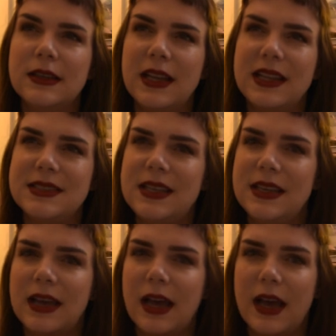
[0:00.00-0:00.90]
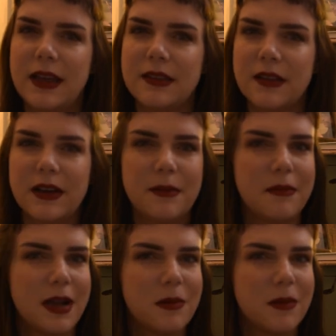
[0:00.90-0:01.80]
an idea, I thought it
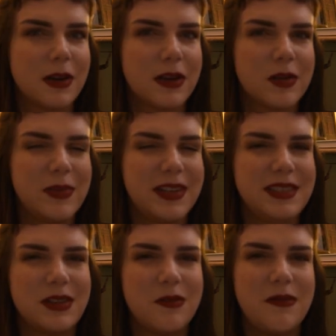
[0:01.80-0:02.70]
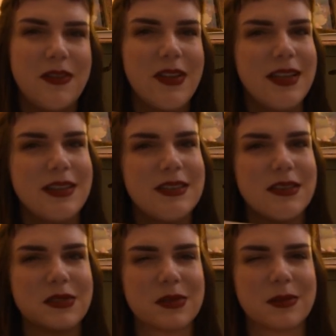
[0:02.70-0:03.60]
might work, but I don't feel like it
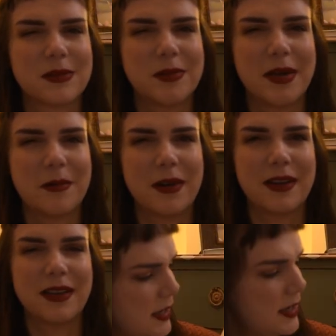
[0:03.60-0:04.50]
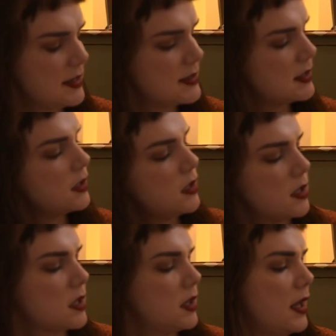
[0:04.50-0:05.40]
does quite work. It doesn't
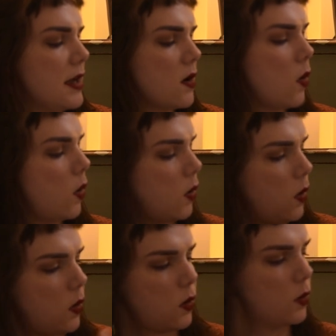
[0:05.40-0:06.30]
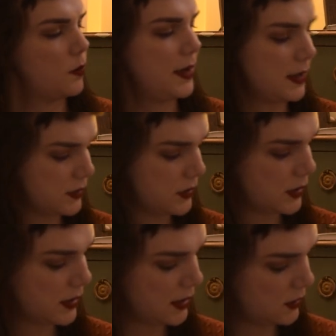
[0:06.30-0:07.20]
look like a whole
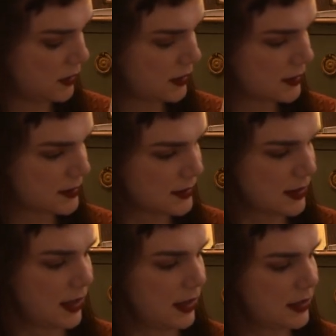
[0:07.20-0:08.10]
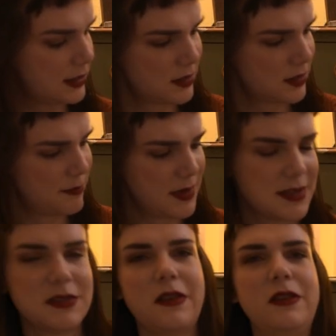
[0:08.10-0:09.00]
picture. It looks like a
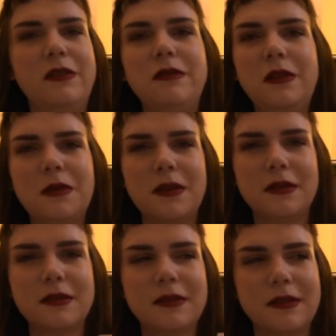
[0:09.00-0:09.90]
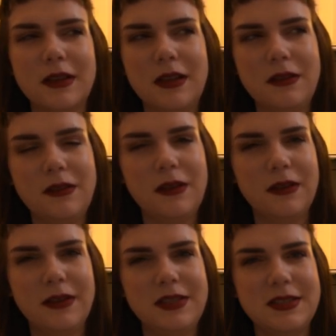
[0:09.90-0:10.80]
mess on the floor. I don't
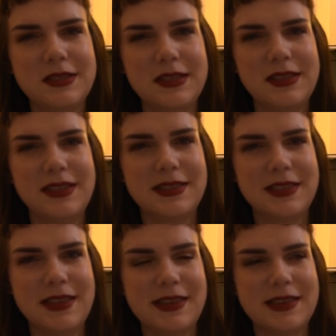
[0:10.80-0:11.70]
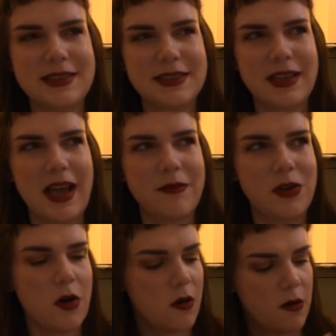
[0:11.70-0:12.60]
know, it doesn't have
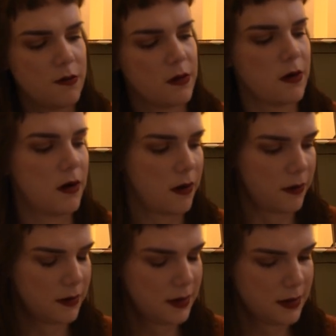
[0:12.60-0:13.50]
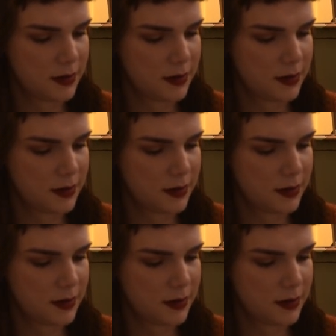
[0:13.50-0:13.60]
an overall